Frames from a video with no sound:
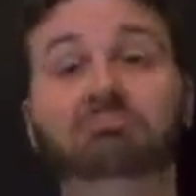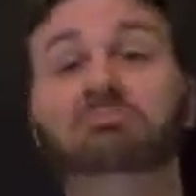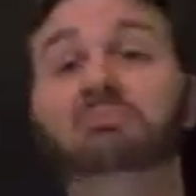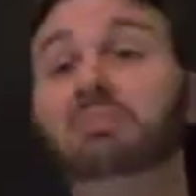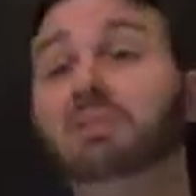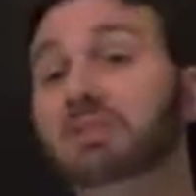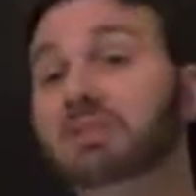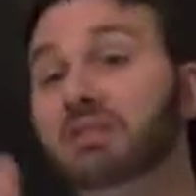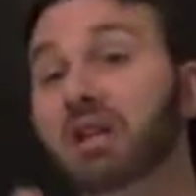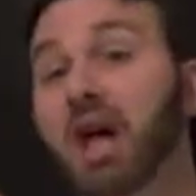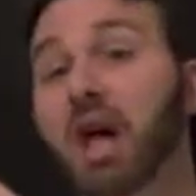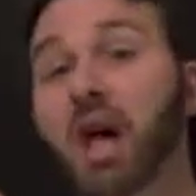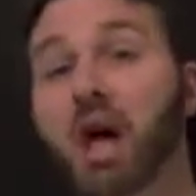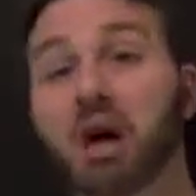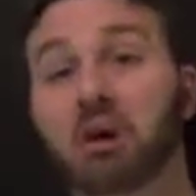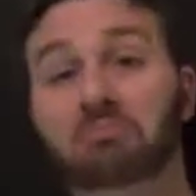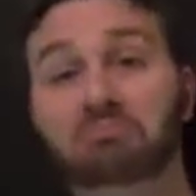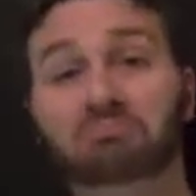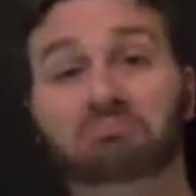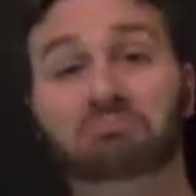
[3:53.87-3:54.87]
My own way
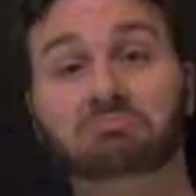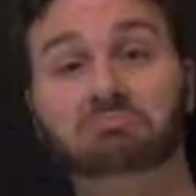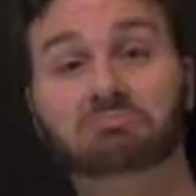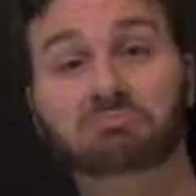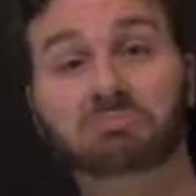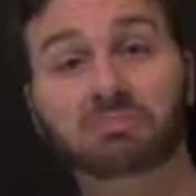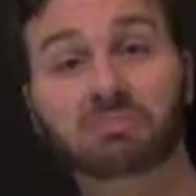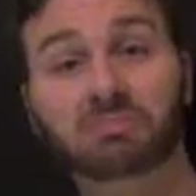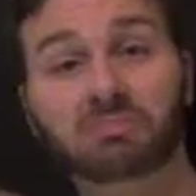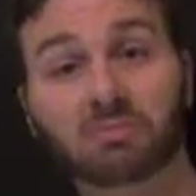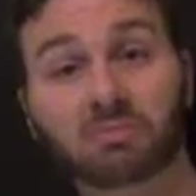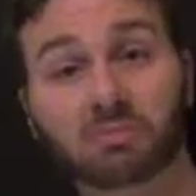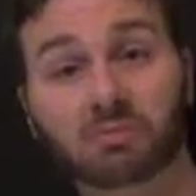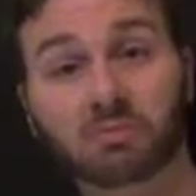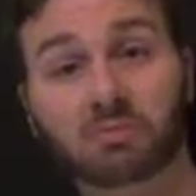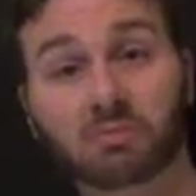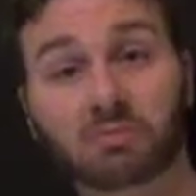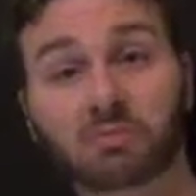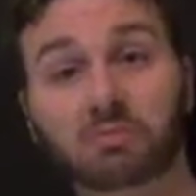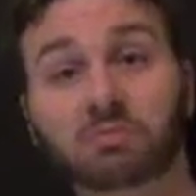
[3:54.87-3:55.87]
of dealing with it
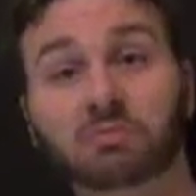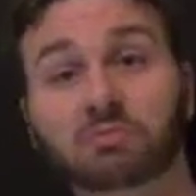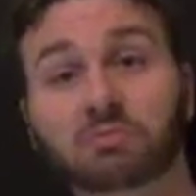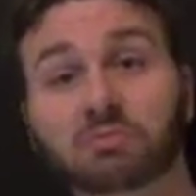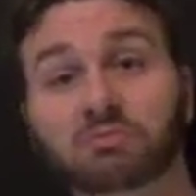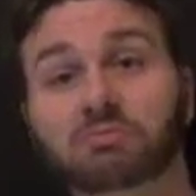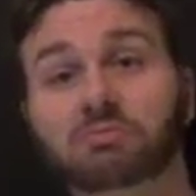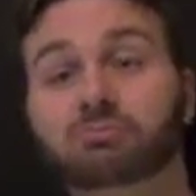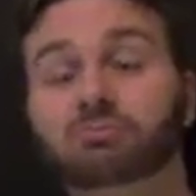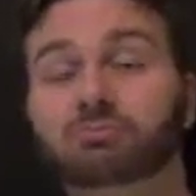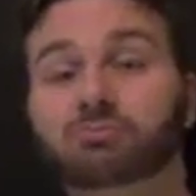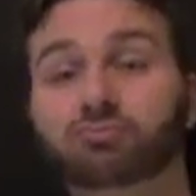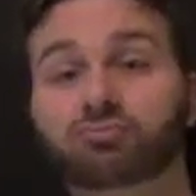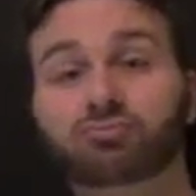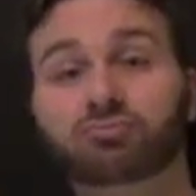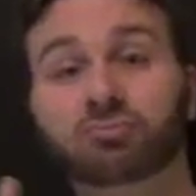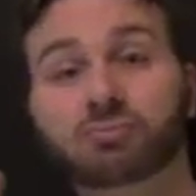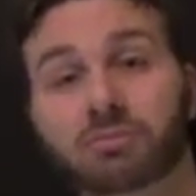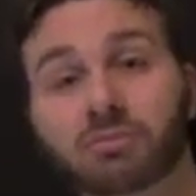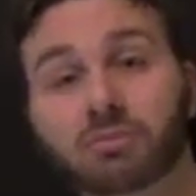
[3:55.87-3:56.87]
was to become a monk.
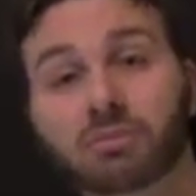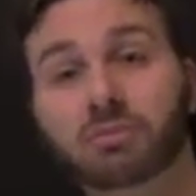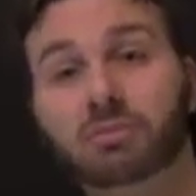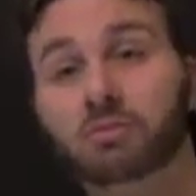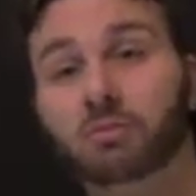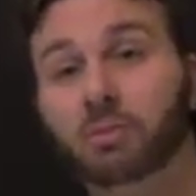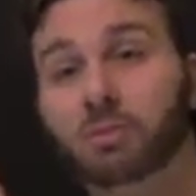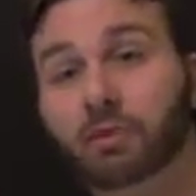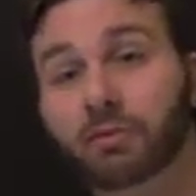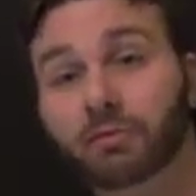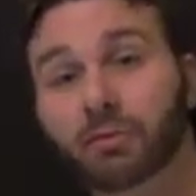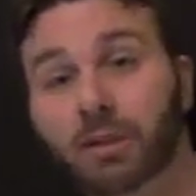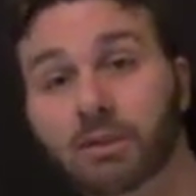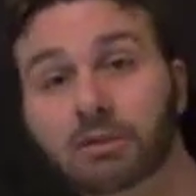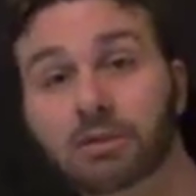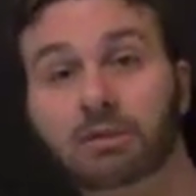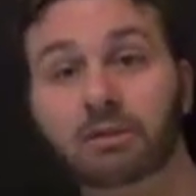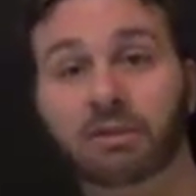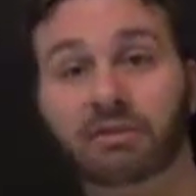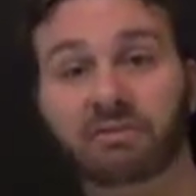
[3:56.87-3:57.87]
So
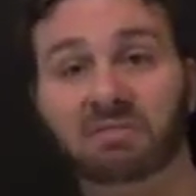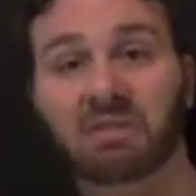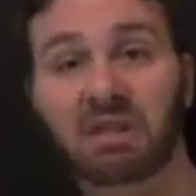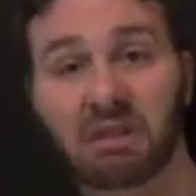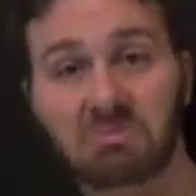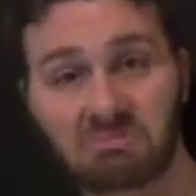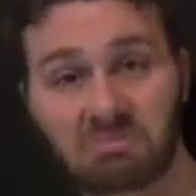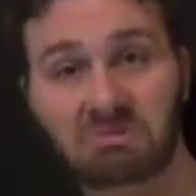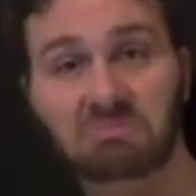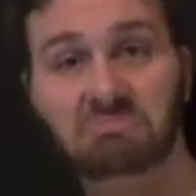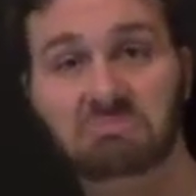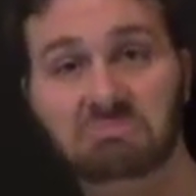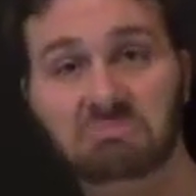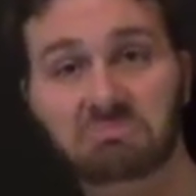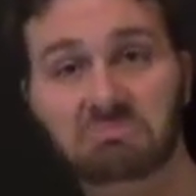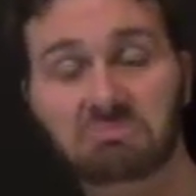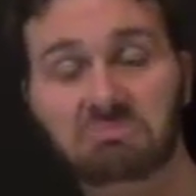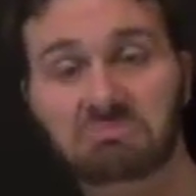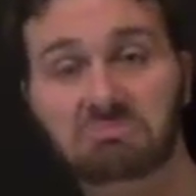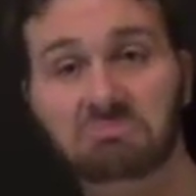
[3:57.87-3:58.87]
I quit my degree,
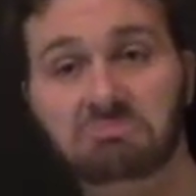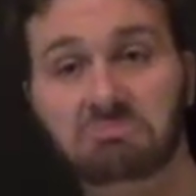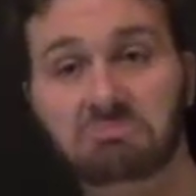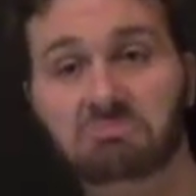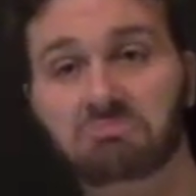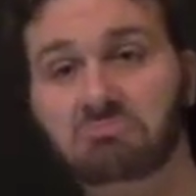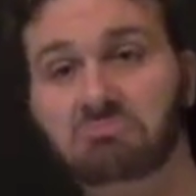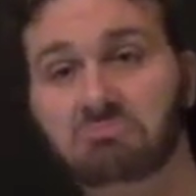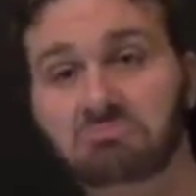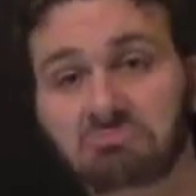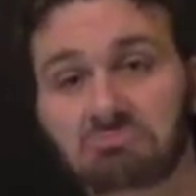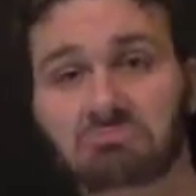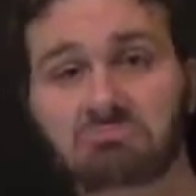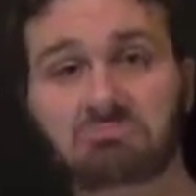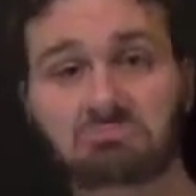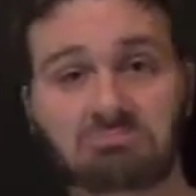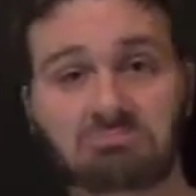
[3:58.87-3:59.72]
I headed off to the